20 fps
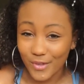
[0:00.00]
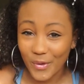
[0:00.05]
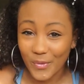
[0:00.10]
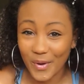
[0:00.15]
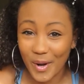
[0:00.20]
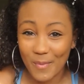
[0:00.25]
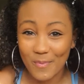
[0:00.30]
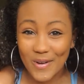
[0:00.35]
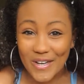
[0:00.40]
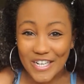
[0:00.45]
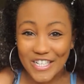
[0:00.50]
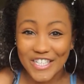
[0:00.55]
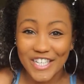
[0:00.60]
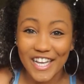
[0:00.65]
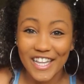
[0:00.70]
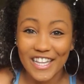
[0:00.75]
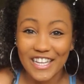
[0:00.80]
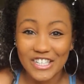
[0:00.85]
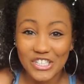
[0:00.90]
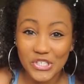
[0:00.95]
When I put
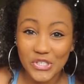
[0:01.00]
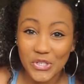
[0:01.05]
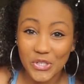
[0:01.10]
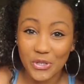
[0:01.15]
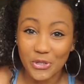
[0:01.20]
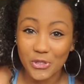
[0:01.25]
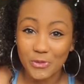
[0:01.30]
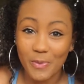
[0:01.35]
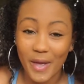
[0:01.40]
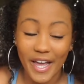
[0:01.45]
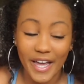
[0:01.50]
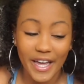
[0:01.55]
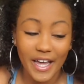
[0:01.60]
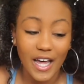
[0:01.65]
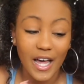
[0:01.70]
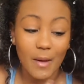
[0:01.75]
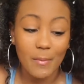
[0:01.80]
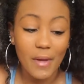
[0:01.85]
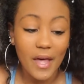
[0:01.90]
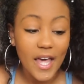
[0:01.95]
gel, it just curls back
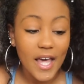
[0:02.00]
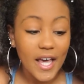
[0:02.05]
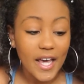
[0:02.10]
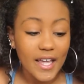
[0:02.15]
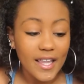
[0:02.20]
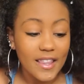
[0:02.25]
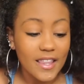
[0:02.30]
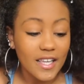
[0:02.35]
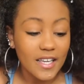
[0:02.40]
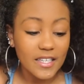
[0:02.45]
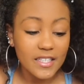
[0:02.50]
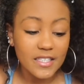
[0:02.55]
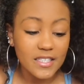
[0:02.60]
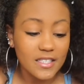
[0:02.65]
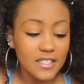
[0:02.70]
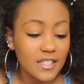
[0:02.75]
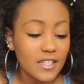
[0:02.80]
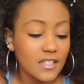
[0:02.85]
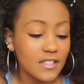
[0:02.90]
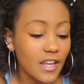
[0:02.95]
up. This
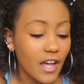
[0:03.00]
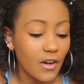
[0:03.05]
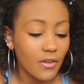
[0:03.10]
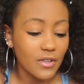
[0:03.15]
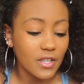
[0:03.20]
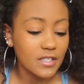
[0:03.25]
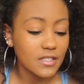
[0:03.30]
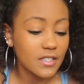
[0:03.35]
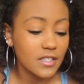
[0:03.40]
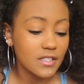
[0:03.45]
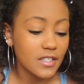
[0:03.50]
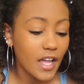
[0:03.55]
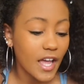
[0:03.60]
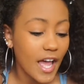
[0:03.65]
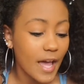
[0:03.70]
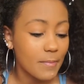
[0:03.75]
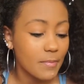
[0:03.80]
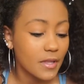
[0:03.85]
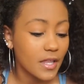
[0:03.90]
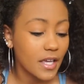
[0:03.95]
does not
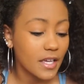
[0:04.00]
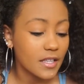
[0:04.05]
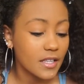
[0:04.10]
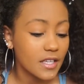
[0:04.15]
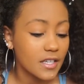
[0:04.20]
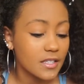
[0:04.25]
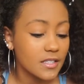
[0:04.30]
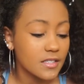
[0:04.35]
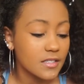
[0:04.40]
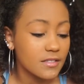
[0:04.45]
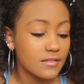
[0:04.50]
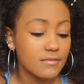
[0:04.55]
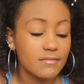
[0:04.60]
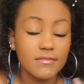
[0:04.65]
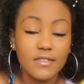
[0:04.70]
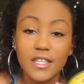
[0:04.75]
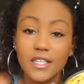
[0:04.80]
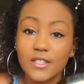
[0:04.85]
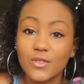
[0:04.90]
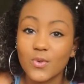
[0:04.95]
happen like this.
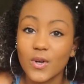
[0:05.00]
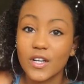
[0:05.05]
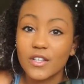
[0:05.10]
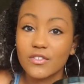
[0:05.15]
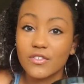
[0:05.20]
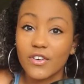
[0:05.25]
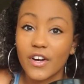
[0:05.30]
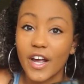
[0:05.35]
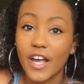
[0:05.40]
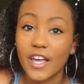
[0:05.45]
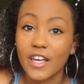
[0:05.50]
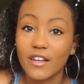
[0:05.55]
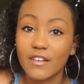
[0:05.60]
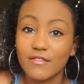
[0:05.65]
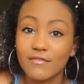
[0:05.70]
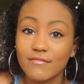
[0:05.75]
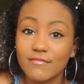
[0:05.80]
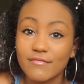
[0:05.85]
This works great.